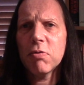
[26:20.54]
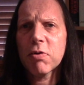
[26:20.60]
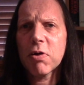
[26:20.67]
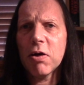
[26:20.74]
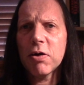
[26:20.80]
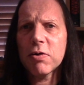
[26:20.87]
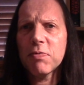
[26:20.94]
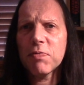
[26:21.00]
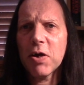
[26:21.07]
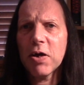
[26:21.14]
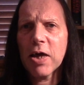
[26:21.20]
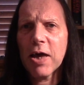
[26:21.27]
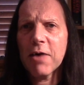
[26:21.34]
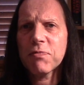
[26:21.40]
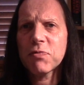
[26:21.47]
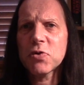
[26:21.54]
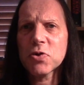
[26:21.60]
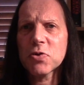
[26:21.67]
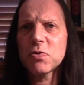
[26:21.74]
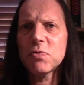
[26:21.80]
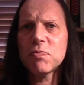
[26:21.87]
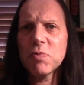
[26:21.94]
kind of like have to
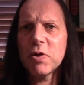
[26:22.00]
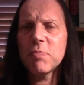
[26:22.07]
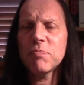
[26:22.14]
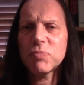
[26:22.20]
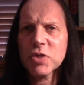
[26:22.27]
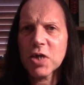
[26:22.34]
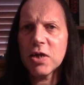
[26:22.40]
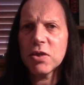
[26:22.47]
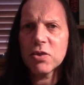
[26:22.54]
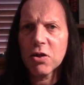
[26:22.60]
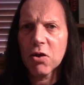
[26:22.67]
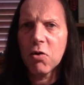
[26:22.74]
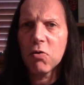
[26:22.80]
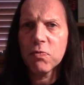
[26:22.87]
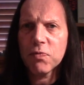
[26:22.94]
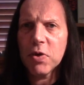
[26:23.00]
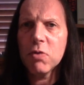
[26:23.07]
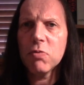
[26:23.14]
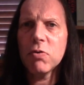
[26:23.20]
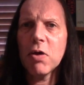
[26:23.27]
sort of like take the long view.